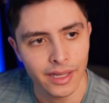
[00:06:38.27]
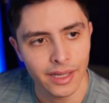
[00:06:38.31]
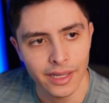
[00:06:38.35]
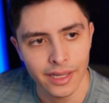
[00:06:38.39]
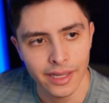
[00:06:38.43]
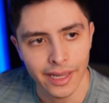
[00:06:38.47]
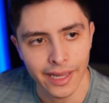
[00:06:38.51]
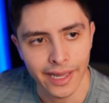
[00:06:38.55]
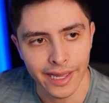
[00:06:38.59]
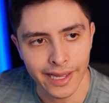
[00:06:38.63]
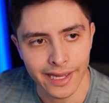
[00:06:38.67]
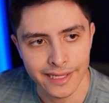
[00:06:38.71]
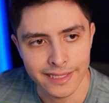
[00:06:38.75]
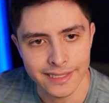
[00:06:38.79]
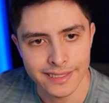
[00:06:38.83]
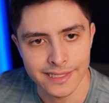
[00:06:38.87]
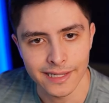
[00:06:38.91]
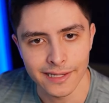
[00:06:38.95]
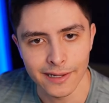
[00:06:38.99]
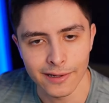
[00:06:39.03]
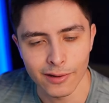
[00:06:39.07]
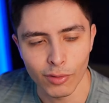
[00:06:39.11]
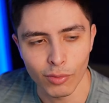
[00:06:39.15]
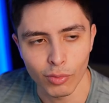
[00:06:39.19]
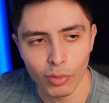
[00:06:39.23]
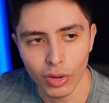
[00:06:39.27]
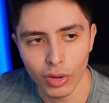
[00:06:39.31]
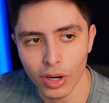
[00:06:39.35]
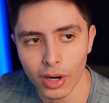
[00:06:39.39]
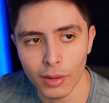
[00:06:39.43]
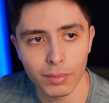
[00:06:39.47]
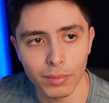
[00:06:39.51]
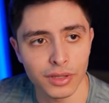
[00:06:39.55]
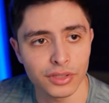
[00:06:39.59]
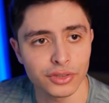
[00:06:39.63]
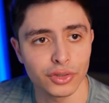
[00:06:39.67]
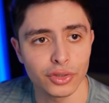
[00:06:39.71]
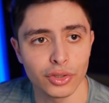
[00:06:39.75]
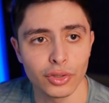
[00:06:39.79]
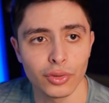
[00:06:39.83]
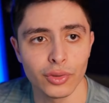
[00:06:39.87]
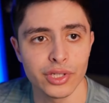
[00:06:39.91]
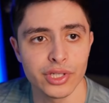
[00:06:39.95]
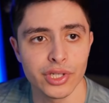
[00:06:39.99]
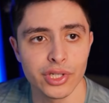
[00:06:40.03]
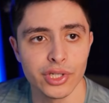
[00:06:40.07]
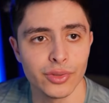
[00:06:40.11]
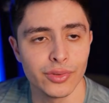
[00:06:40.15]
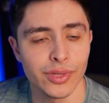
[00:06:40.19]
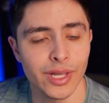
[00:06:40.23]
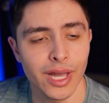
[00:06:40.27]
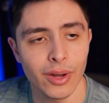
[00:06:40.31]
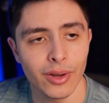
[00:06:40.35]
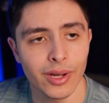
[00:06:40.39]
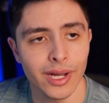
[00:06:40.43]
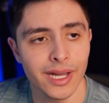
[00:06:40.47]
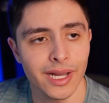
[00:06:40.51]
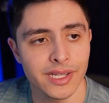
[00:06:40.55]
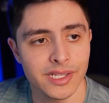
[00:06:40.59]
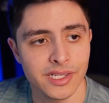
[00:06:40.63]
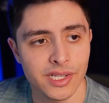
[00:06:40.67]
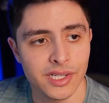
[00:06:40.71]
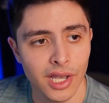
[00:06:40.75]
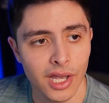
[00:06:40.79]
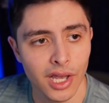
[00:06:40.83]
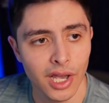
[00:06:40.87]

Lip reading: And what are Barcelona going to do now, guys?